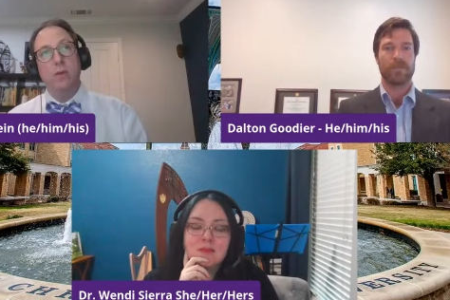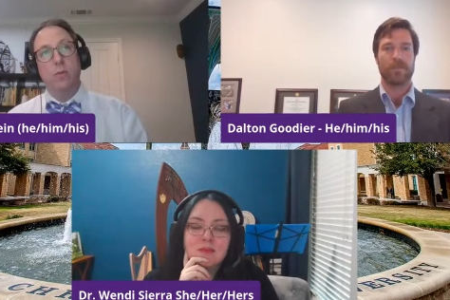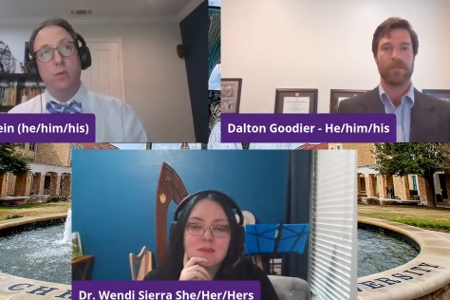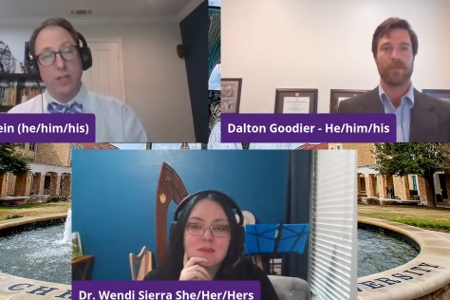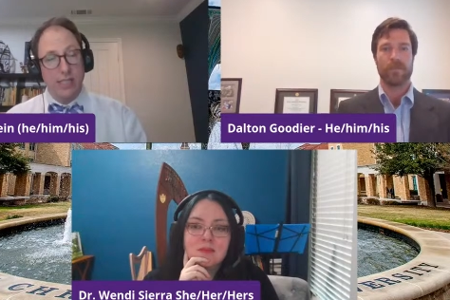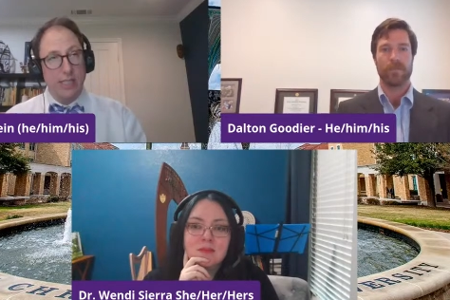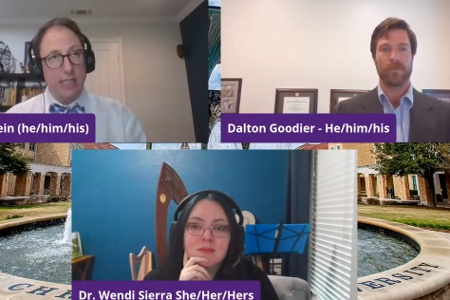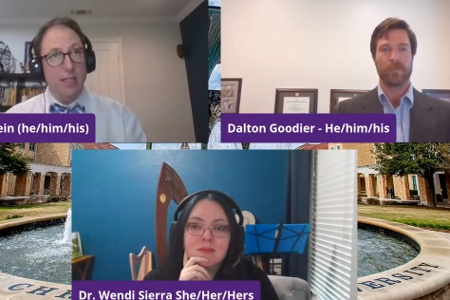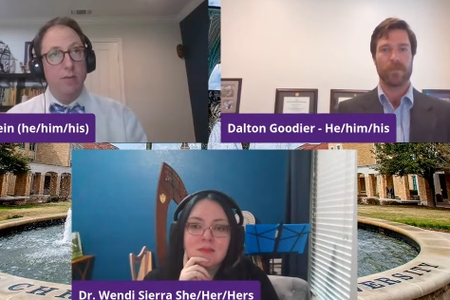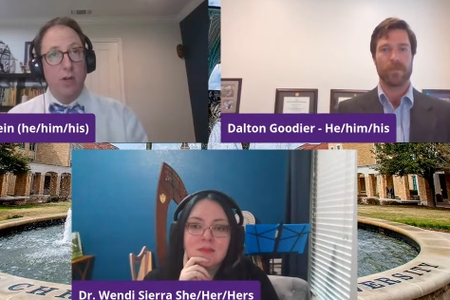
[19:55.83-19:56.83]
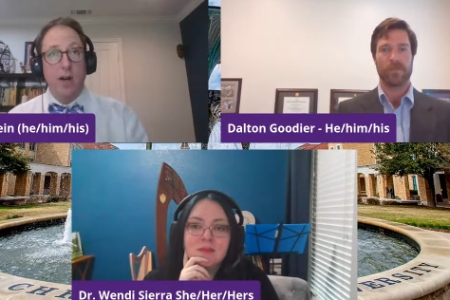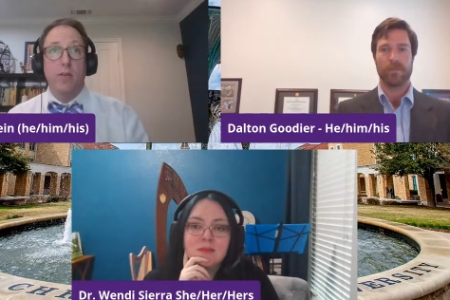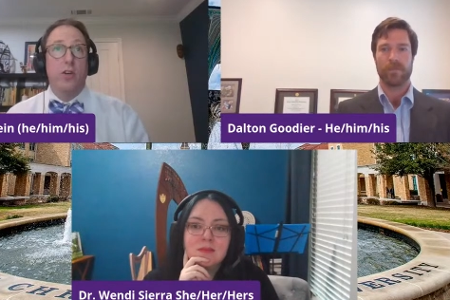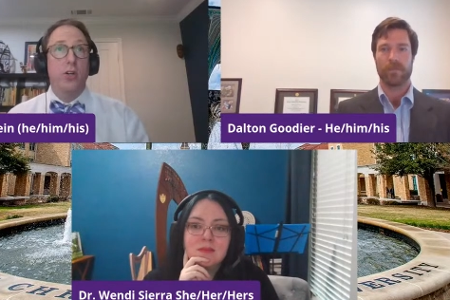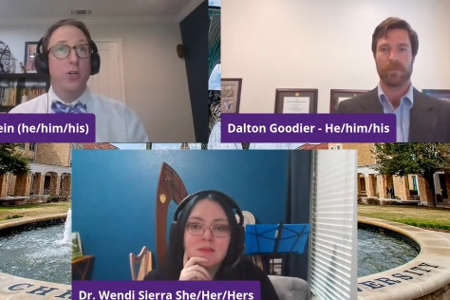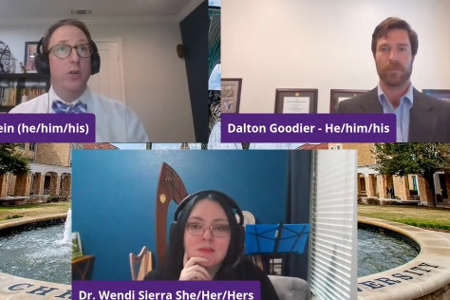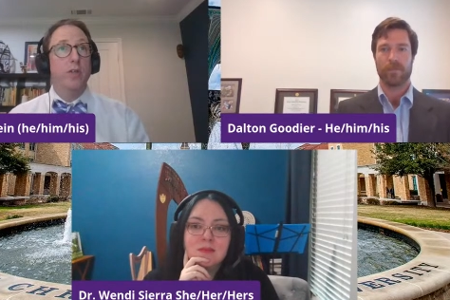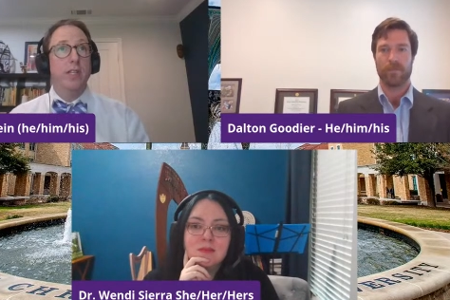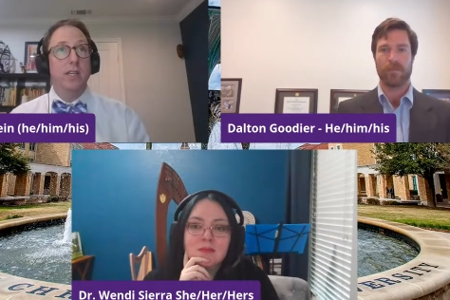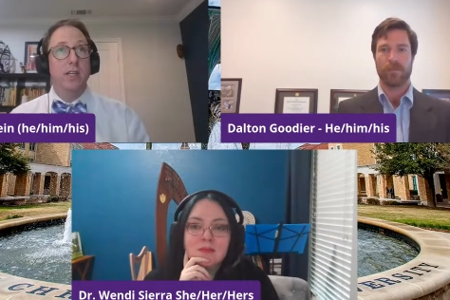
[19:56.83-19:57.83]
Speaker 1: received or I've heard
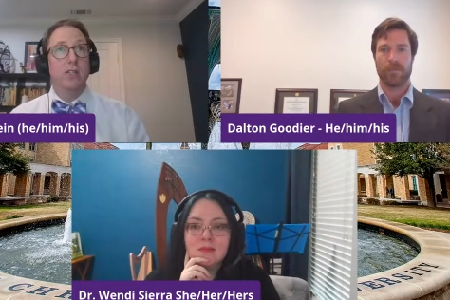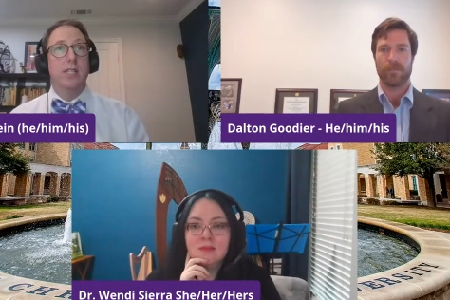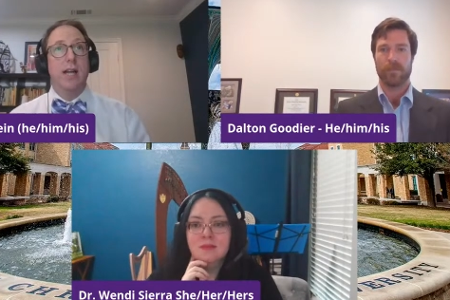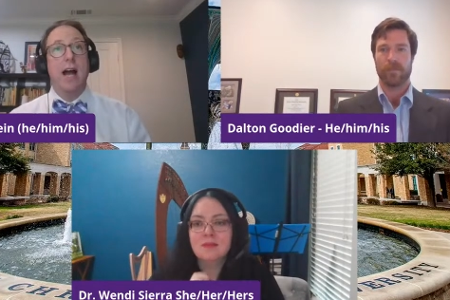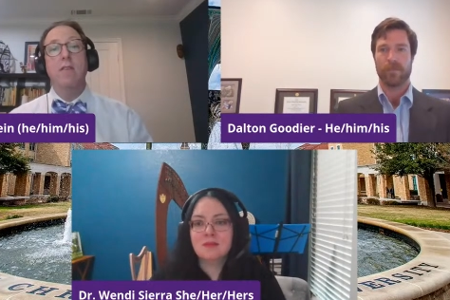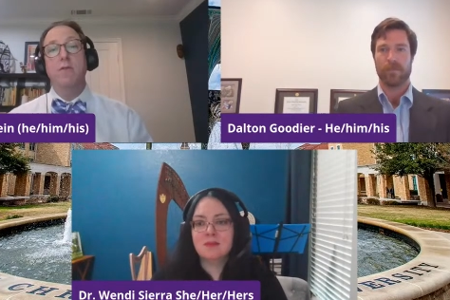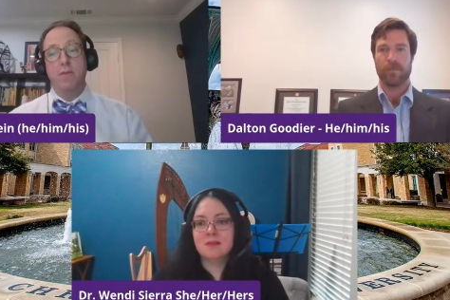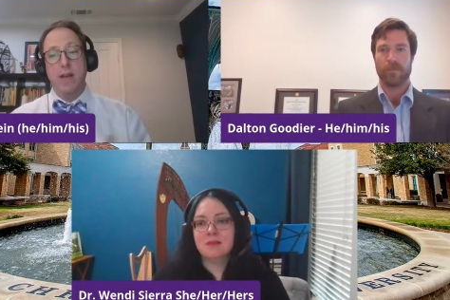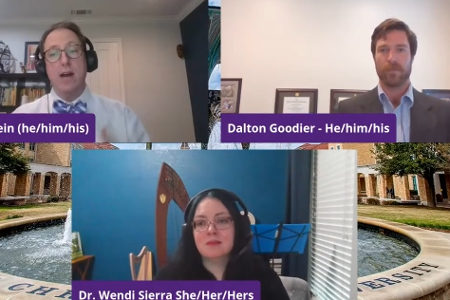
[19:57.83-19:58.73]
over the years that I've